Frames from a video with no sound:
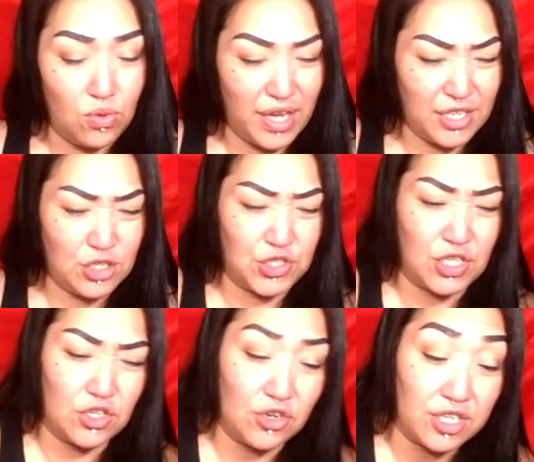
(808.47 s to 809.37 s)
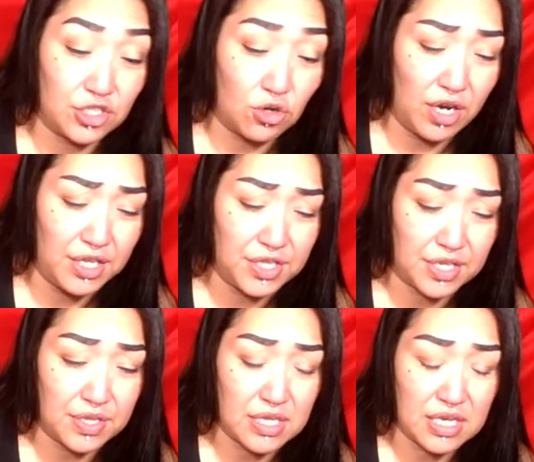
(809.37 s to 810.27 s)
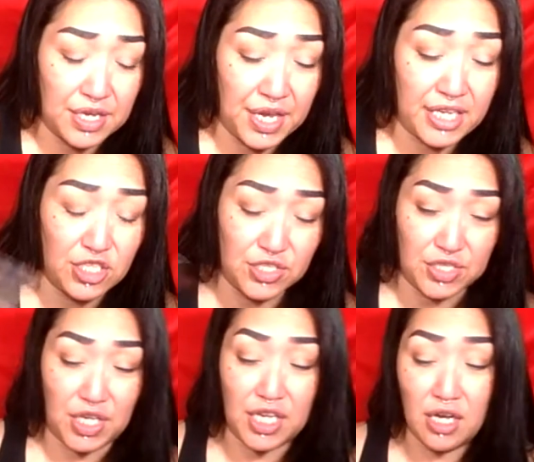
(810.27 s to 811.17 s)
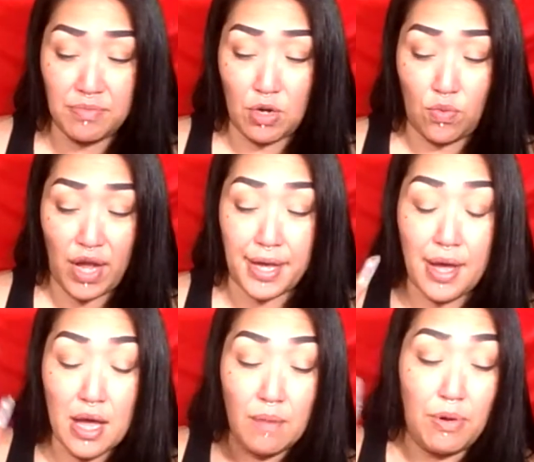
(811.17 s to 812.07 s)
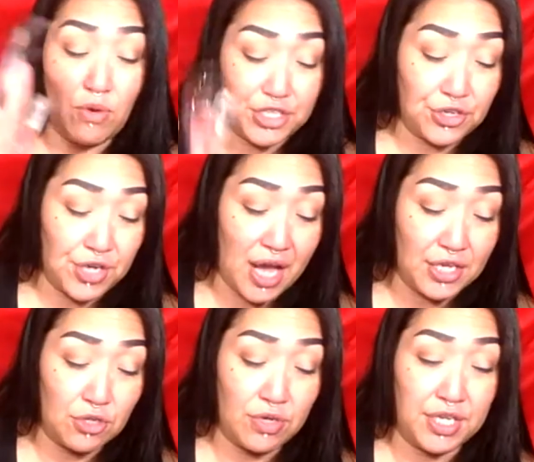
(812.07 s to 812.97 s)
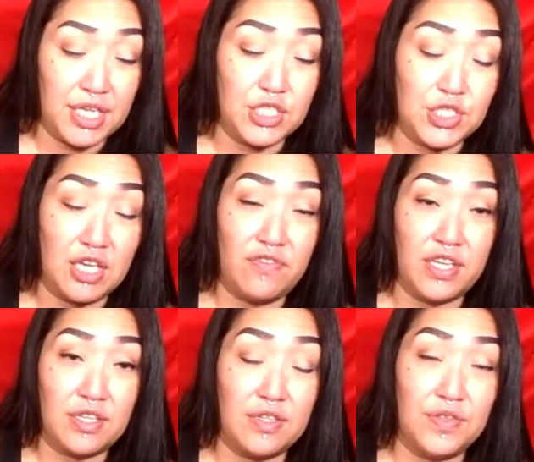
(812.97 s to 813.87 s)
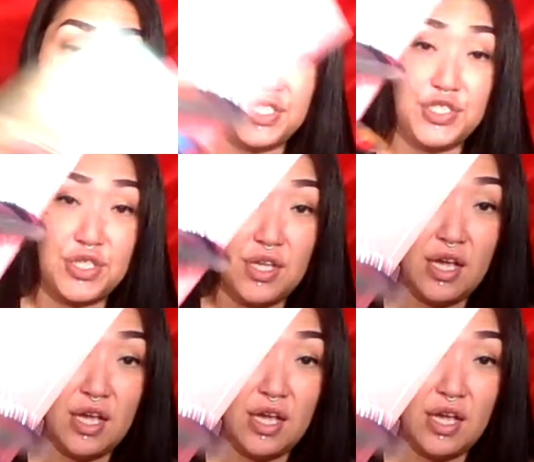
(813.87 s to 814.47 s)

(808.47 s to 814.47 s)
interesting. You're enjoying the connections as they come your way. But what you're not doing is giving this